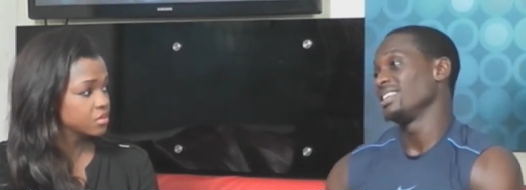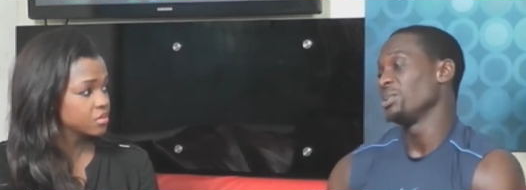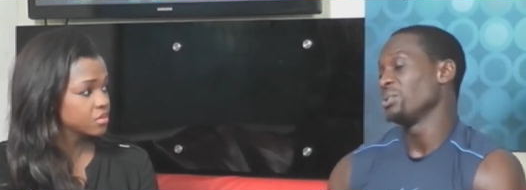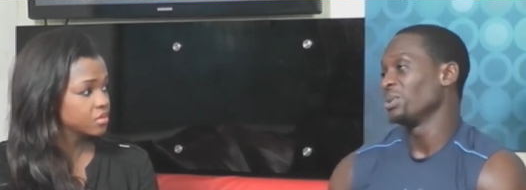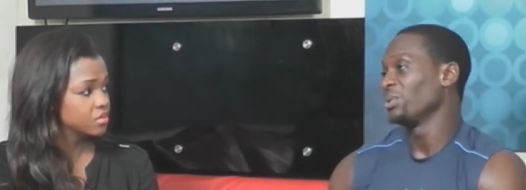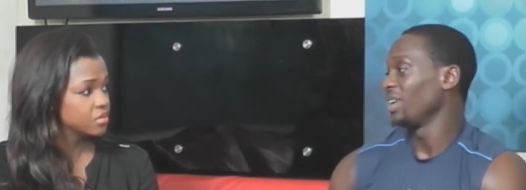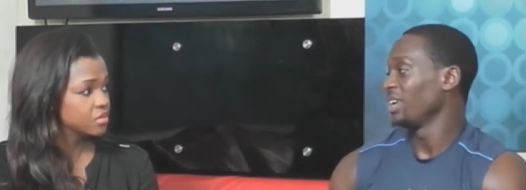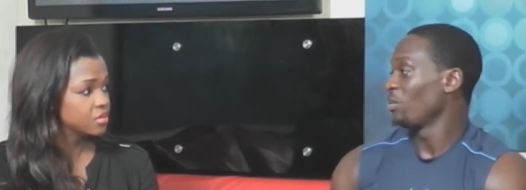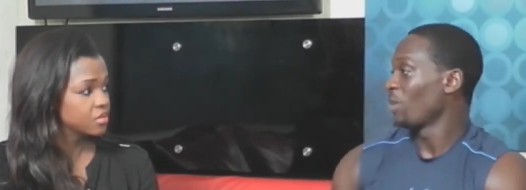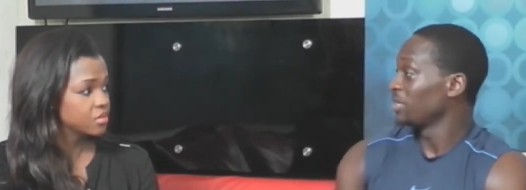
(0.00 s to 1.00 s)
Speaker 1: you know, they don't
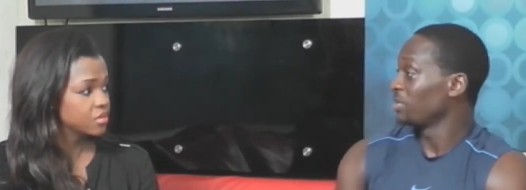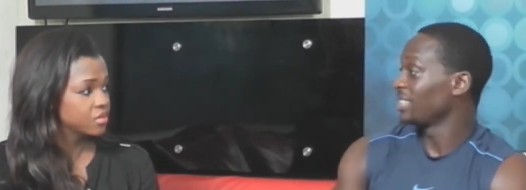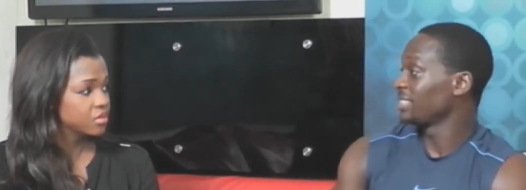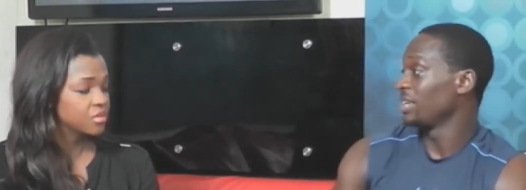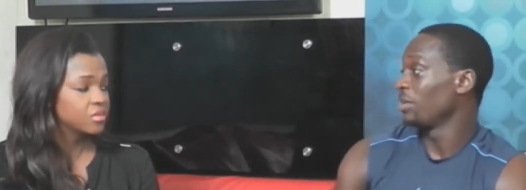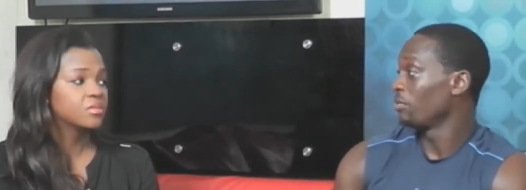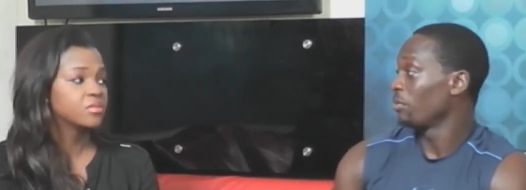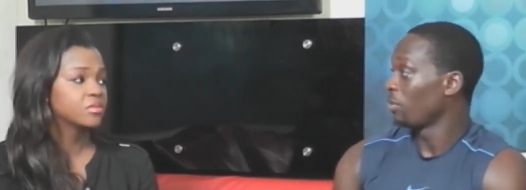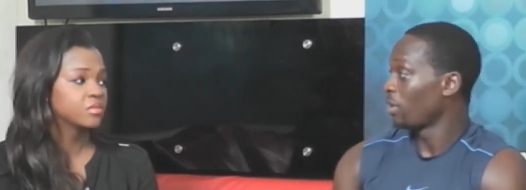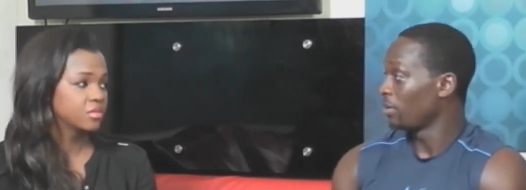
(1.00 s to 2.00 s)
like white rice; they go
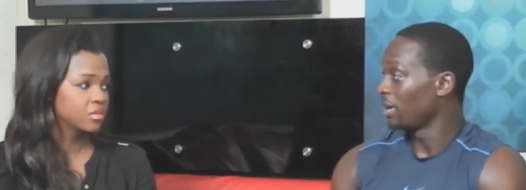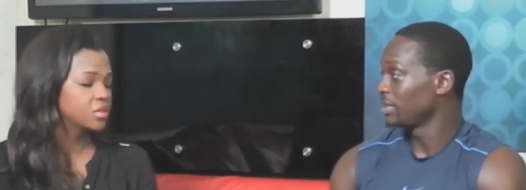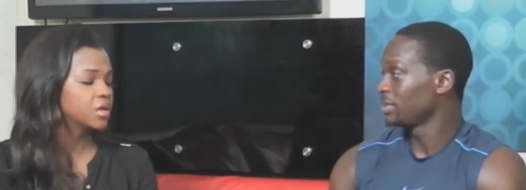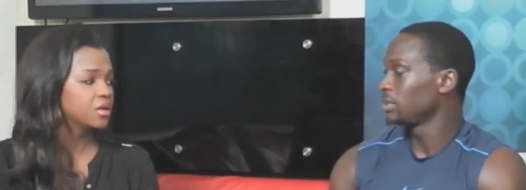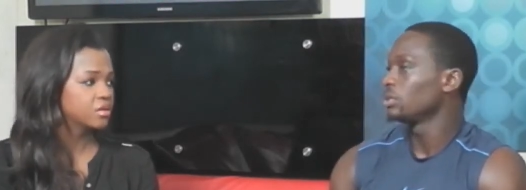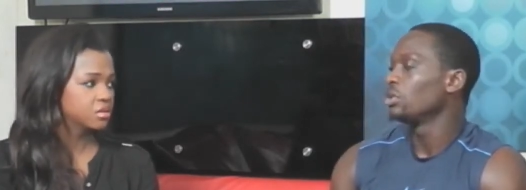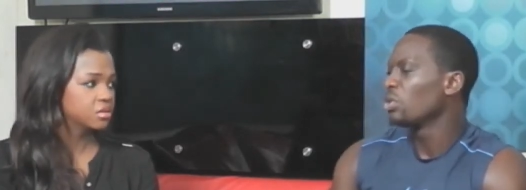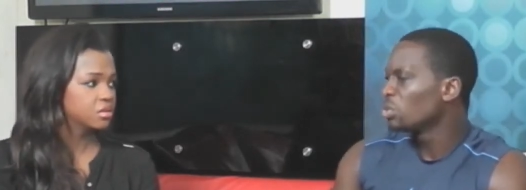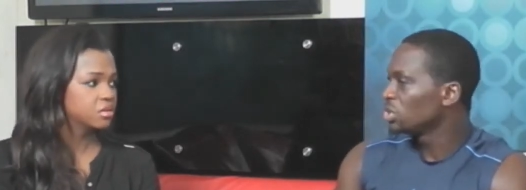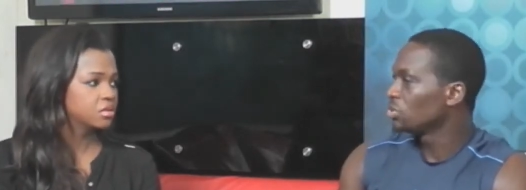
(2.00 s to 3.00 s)
for brown rice. Yeah. You
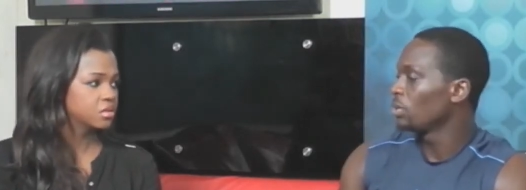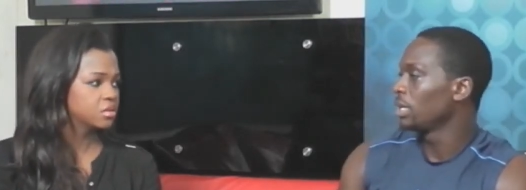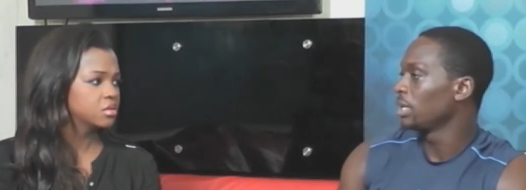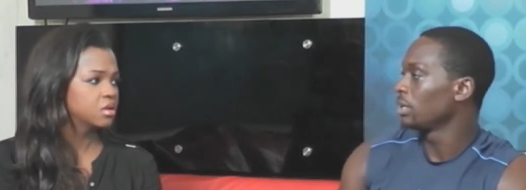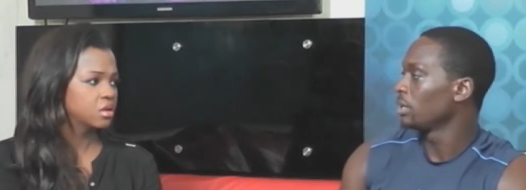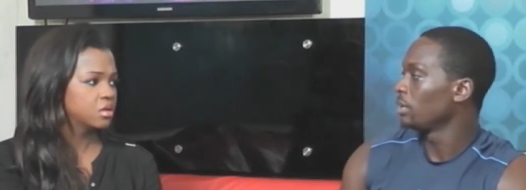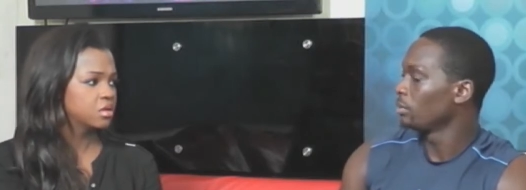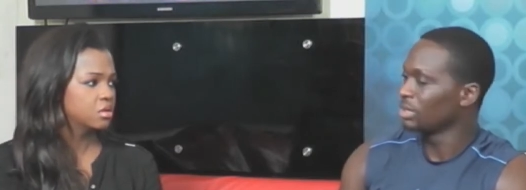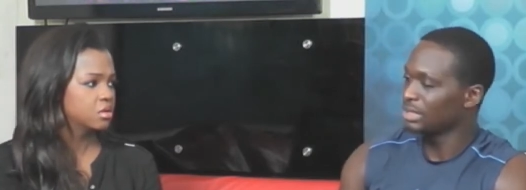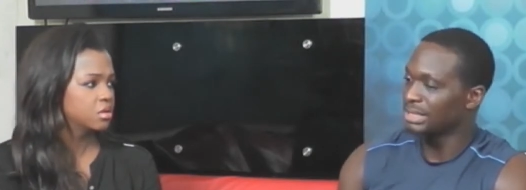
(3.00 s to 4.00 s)
know, which is okay. Uh -huh.
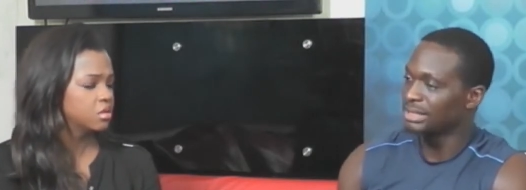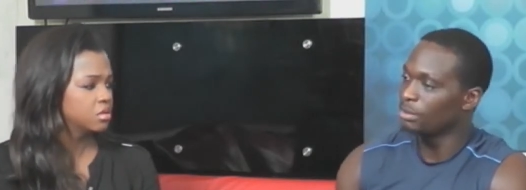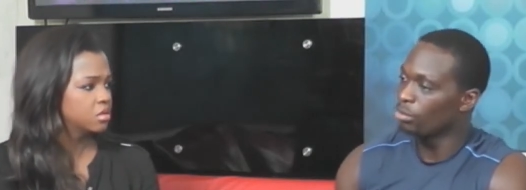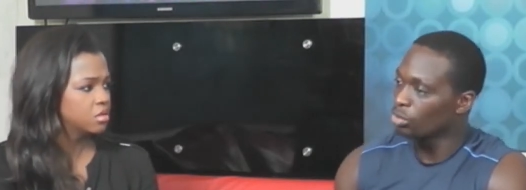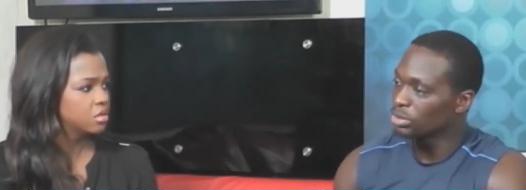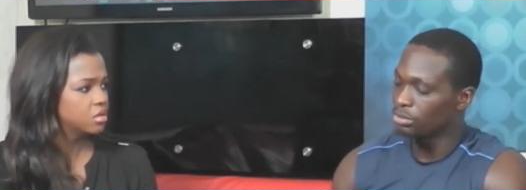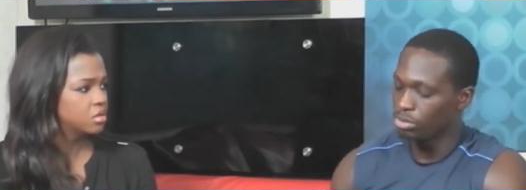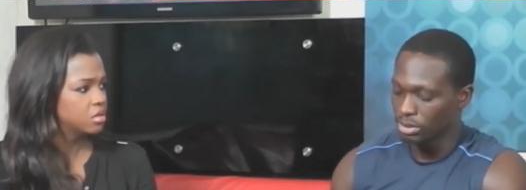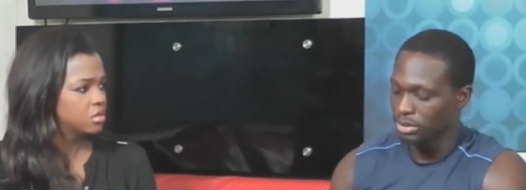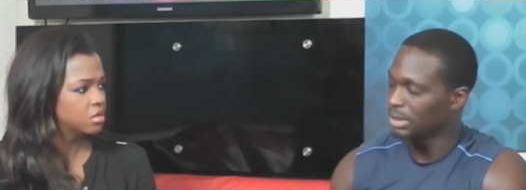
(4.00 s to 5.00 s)
But the thing, the most
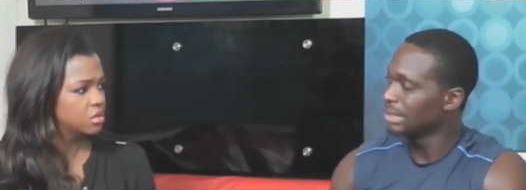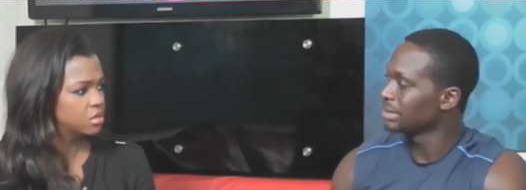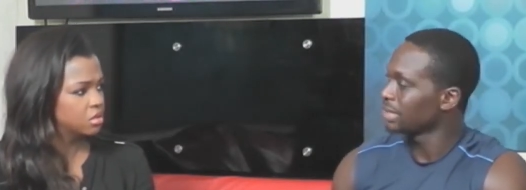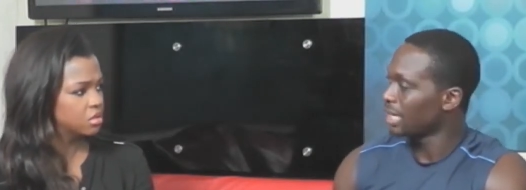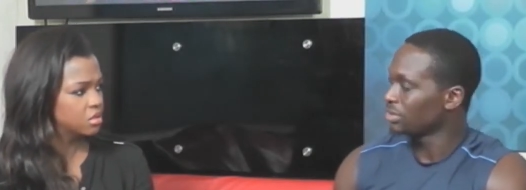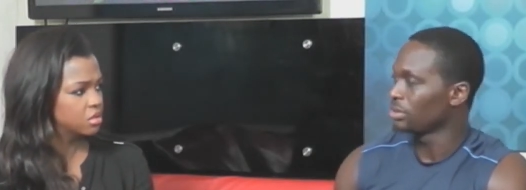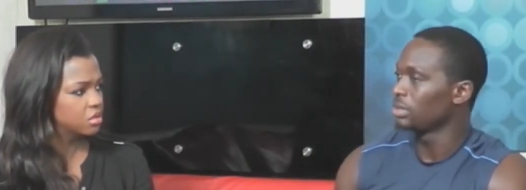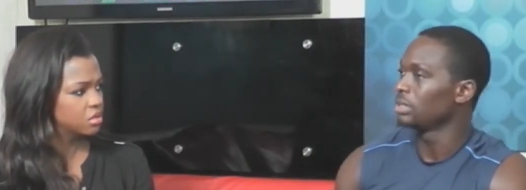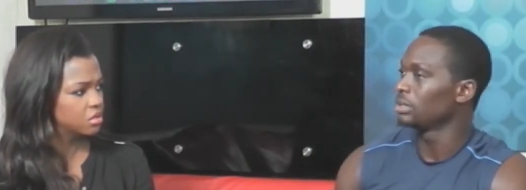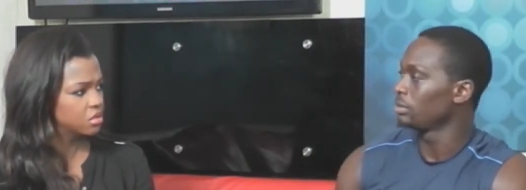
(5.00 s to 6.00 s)
important thing is
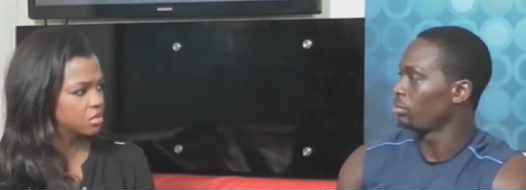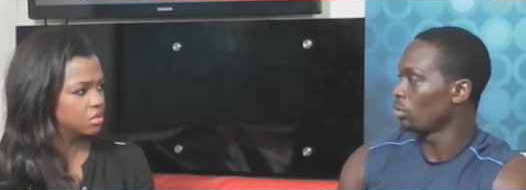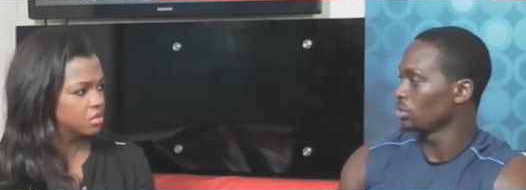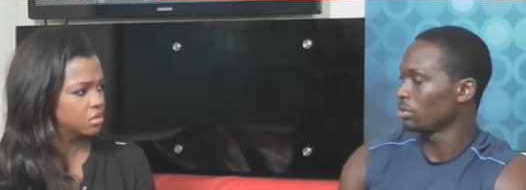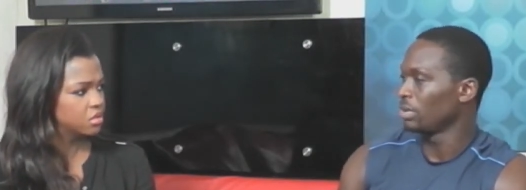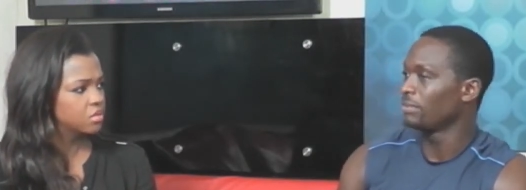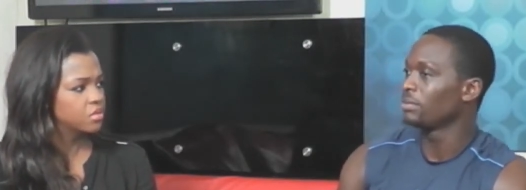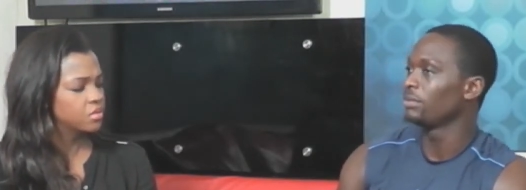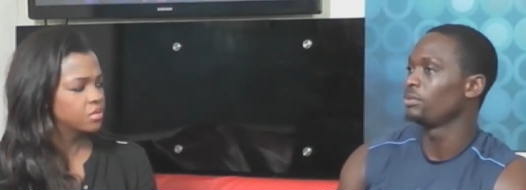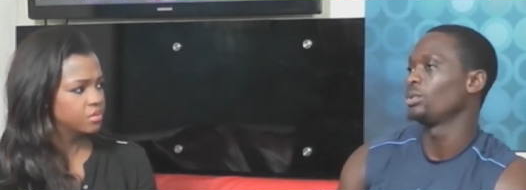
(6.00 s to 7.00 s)
actually the portion.
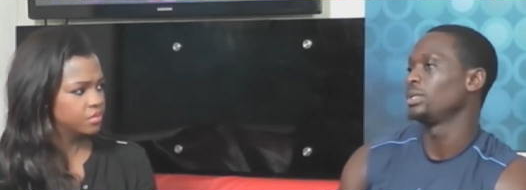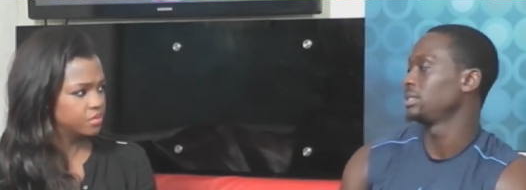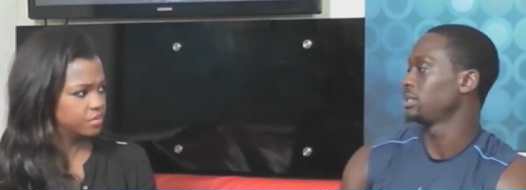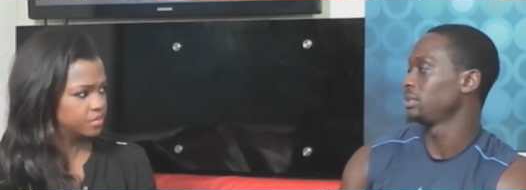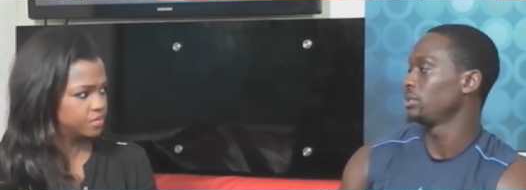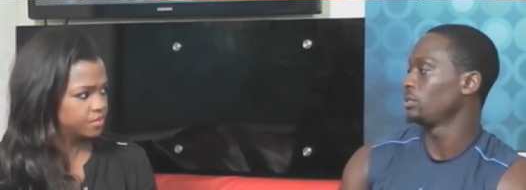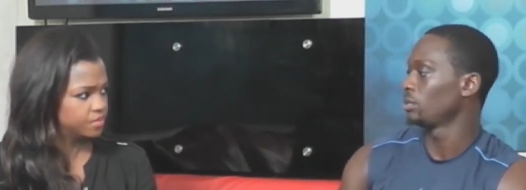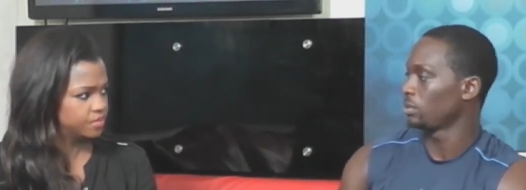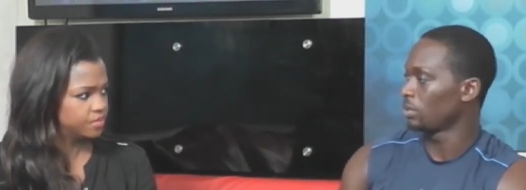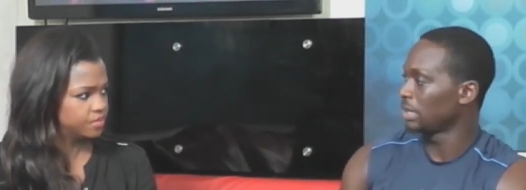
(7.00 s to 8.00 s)
Even if you're eating, you
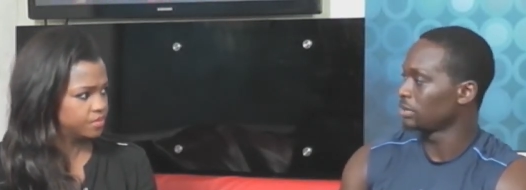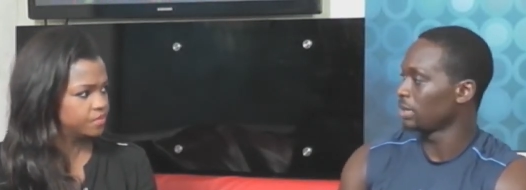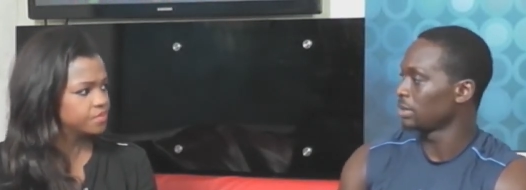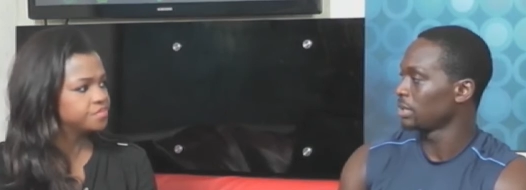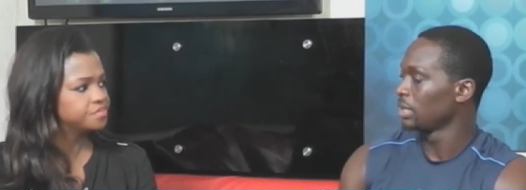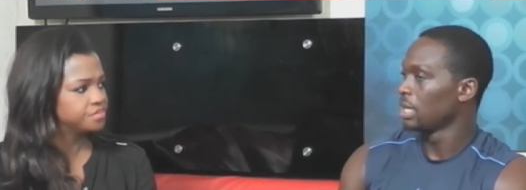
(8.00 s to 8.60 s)
know, the white rice,